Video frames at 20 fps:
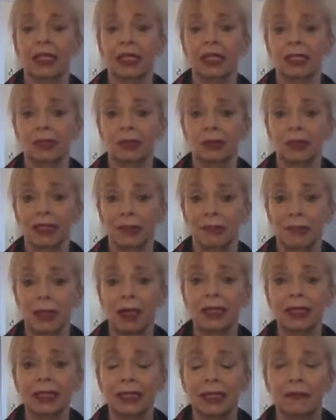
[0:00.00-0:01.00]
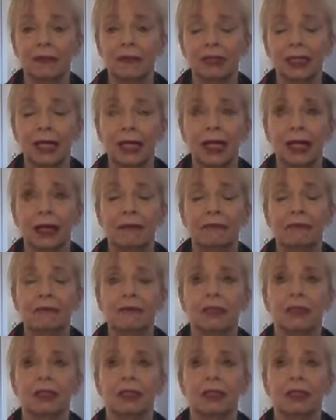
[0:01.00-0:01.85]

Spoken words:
I thought I might have to have,